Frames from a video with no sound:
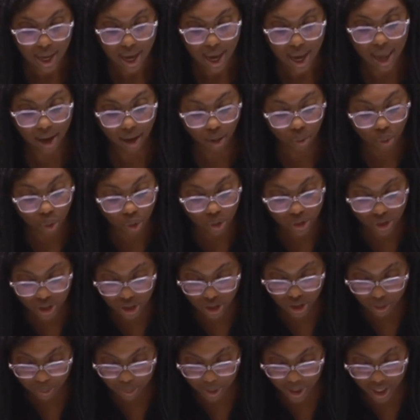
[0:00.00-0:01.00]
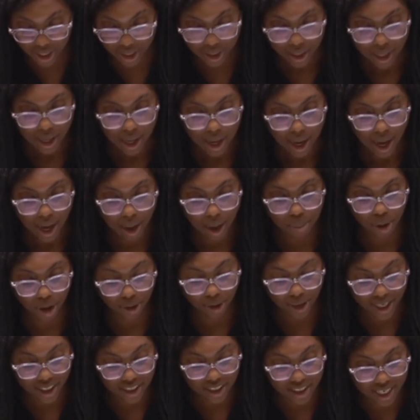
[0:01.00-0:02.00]
And I want to speak
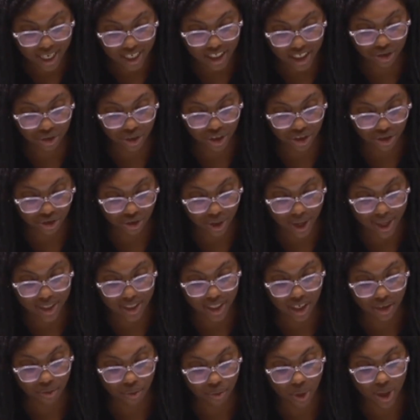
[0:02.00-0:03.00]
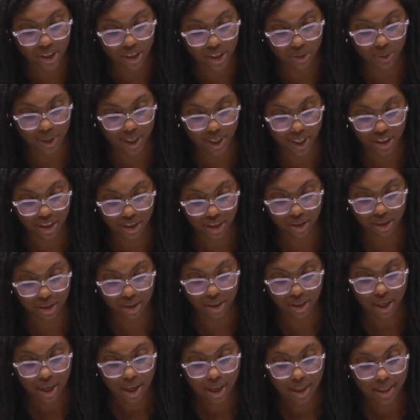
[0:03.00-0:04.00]
about a dangerous trend in race
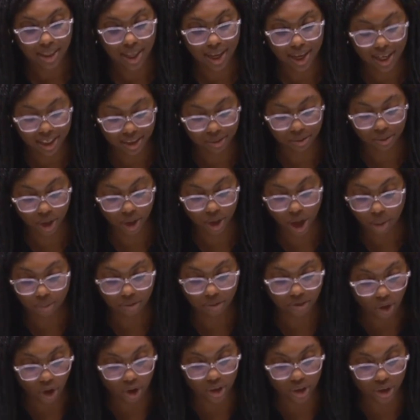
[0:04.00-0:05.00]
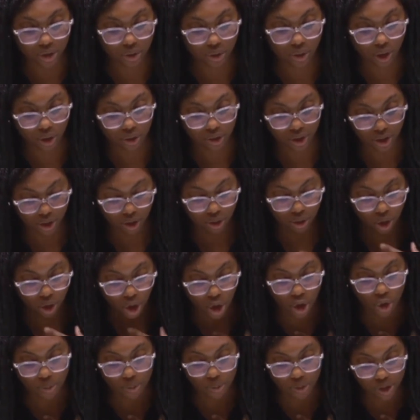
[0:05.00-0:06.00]
relations that has come far too close to
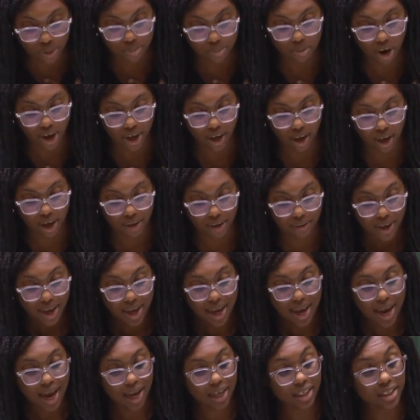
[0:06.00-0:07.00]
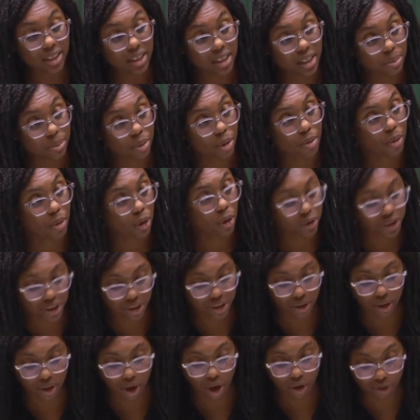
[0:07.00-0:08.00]
home to my life, and it is the
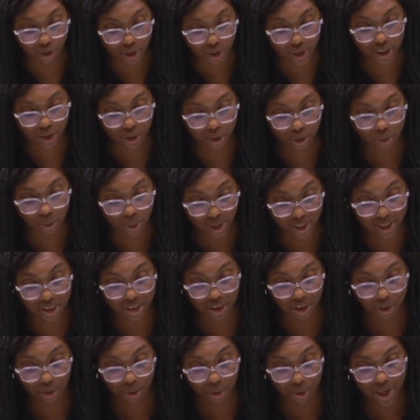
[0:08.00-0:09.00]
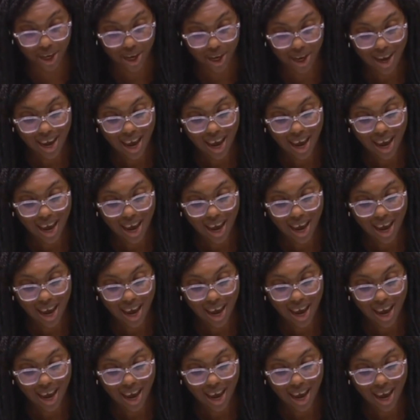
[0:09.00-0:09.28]
promotion of critical race theory,